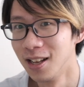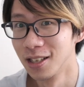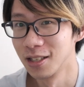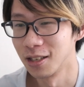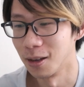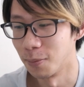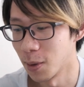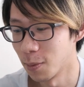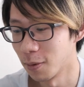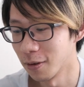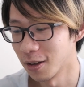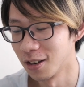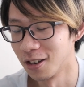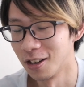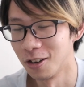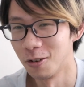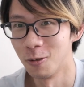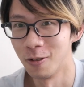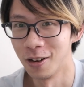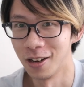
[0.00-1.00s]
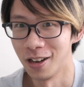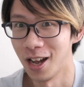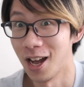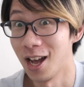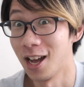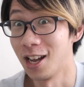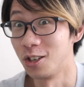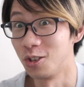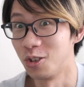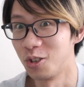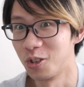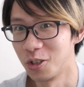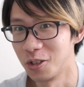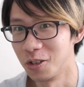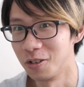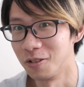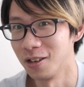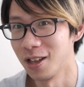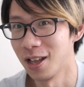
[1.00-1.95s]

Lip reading: so people can know what I shoot.